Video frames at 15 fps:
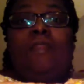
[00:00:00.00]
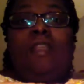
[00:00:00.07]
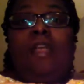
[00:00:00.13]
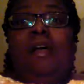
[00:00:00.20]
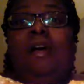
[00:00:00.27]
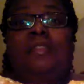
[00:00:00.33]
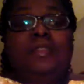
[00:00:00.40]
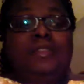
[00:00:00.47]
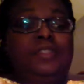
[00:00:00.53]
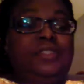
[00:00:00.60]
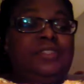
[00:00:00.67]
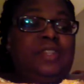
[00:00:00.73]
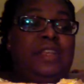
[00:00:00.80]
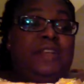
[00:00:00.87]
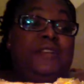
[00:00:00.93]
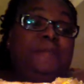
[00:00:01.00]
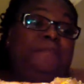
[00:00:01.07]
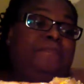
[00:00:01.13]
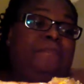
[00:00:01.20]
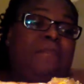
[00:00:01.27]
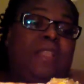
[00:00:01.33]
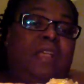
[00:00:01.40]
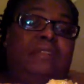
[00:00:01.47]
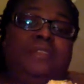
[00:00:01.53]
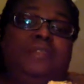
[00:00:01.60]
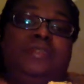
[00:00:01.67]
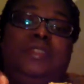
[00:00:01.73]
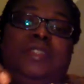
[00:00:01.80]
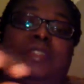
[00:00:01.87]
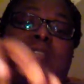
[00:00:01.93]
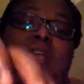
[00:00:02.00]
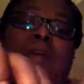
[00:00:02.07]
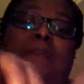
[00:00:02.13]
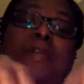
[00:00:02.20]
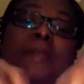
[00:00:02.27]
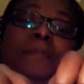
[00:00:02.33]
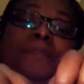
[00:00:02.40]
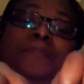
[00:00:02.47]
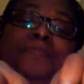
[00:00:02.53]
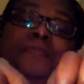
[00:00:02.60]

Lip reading: And all these years later, I still eat it that way.